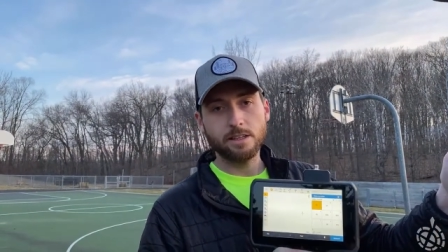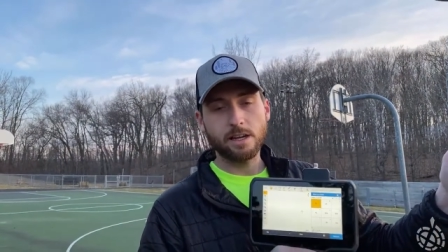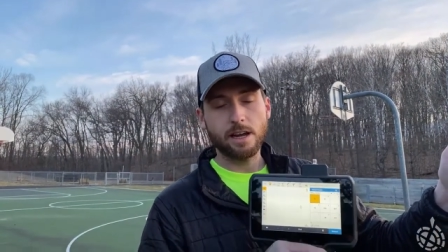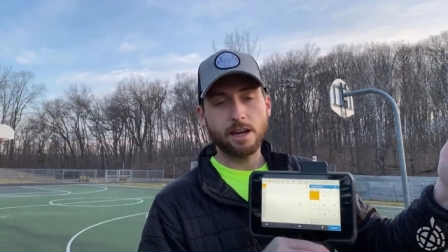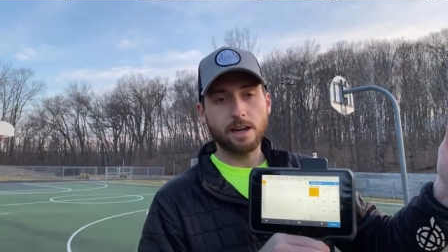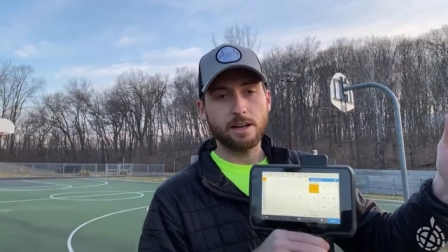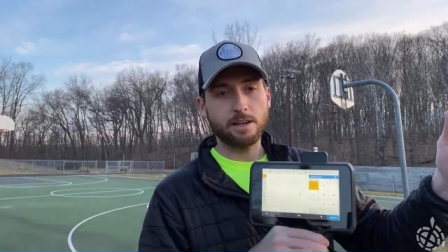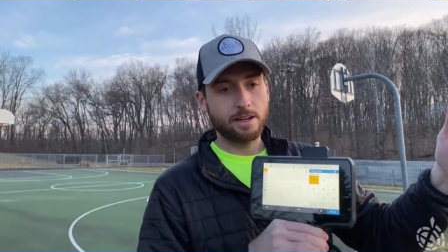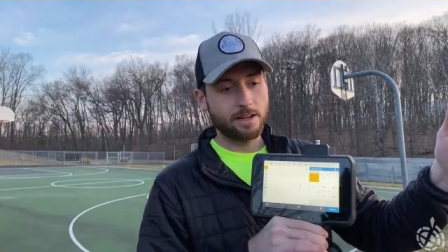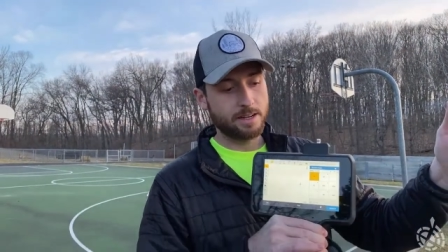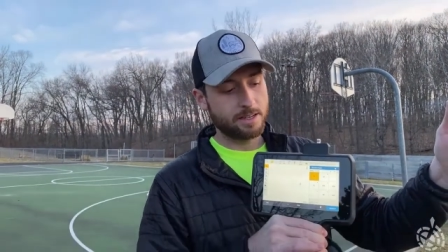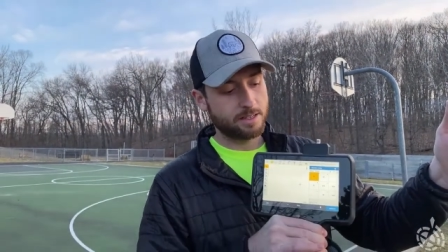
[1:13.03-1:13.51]

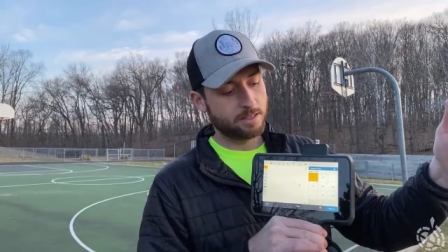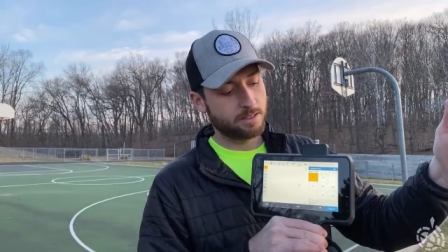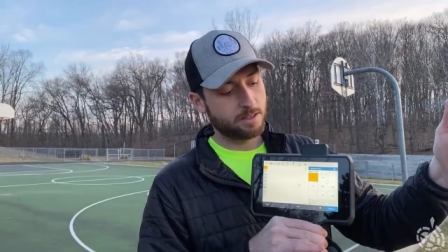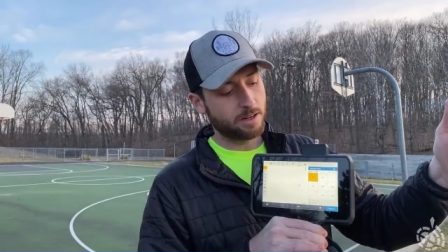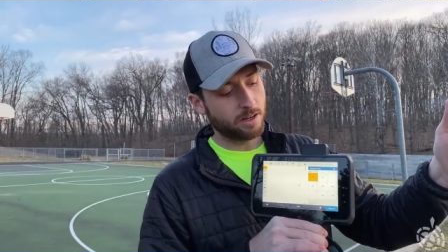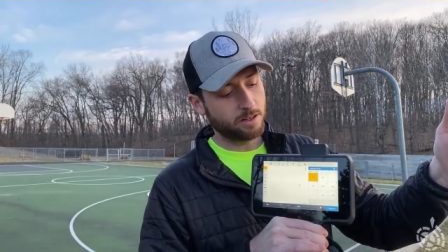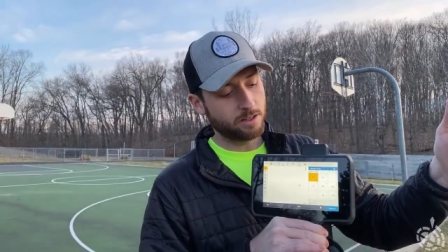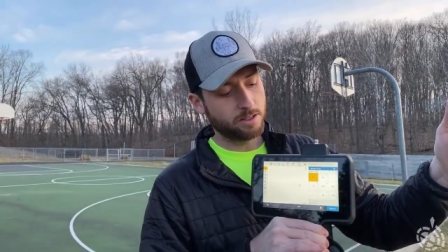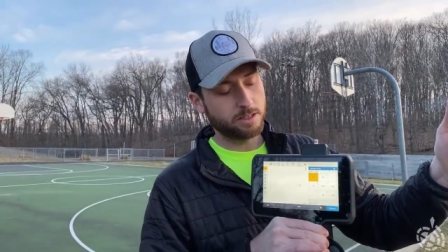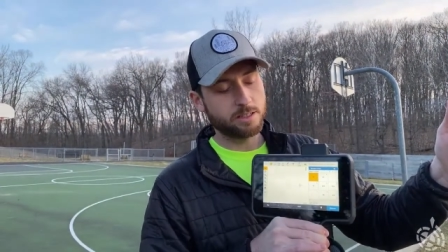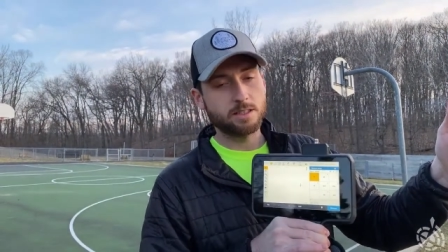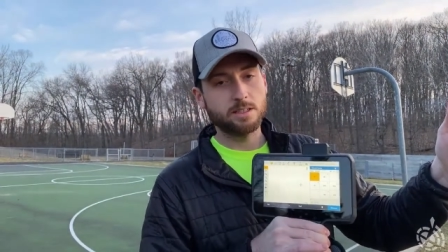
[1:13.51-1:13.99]
and a
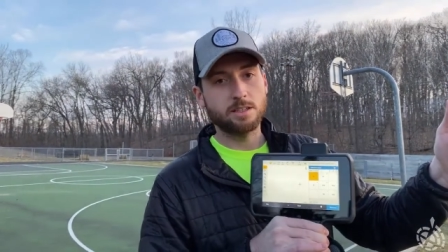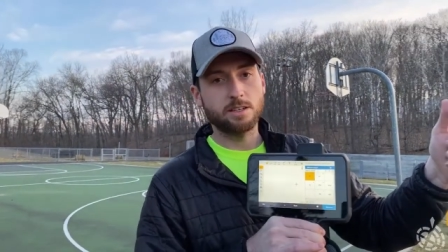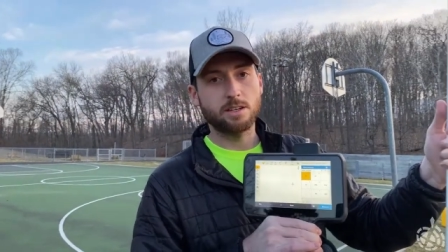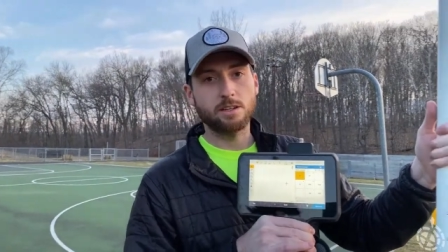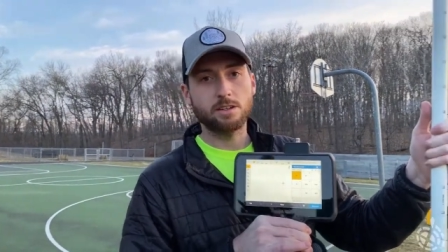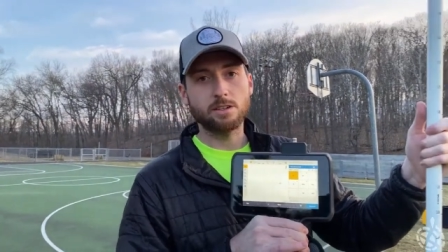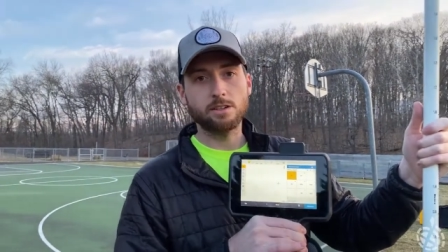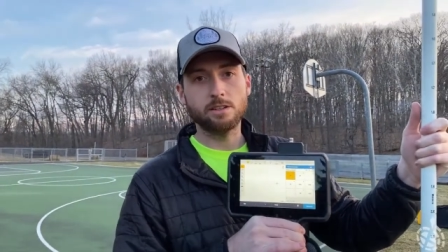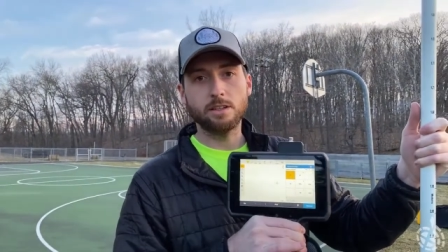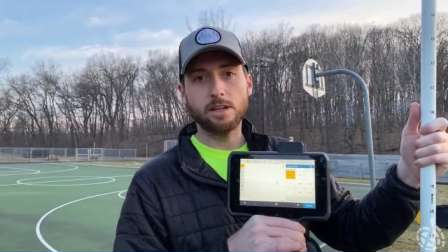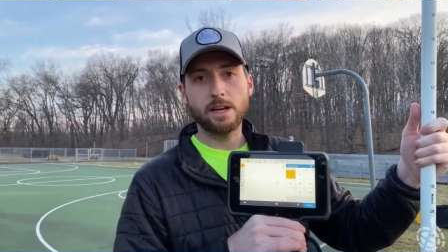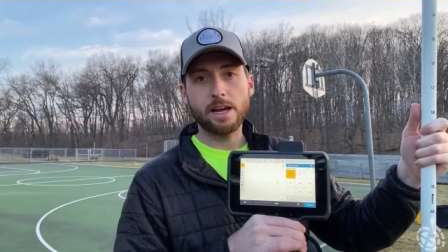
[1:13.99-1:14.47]
start
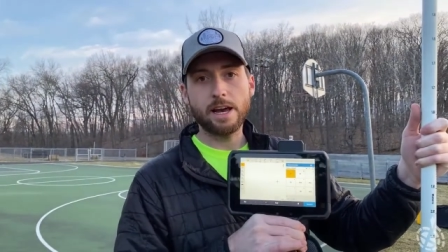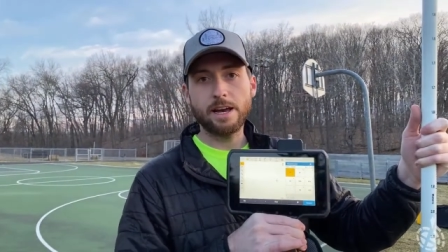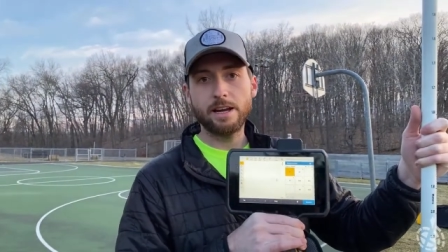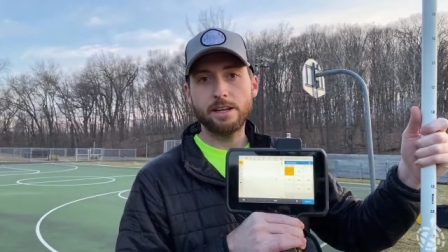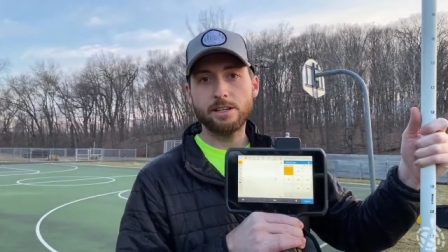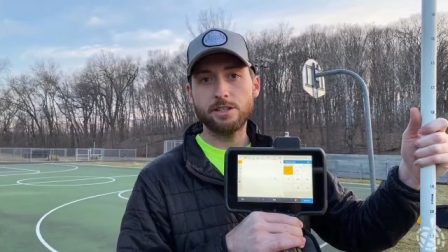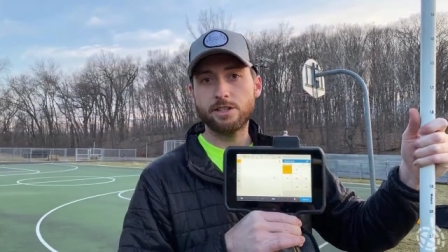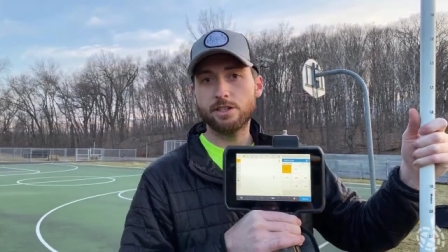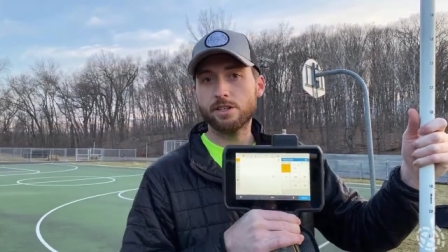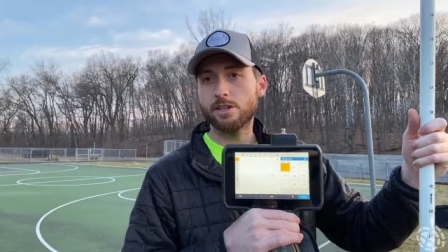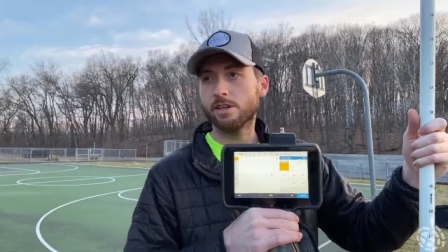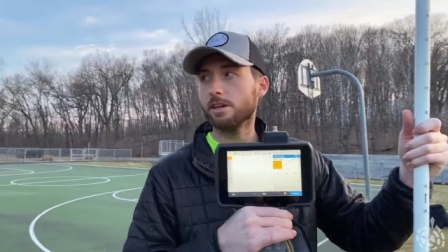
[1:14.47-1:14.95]
circle
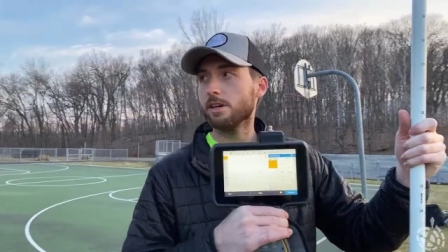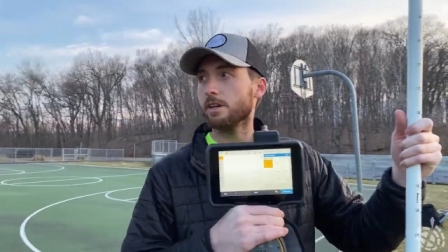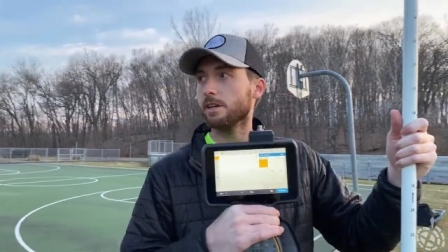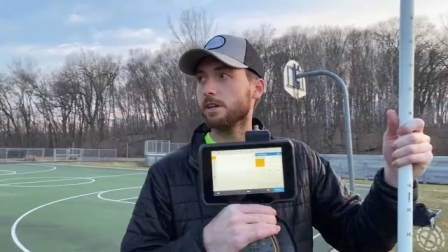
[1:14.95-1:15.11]
edge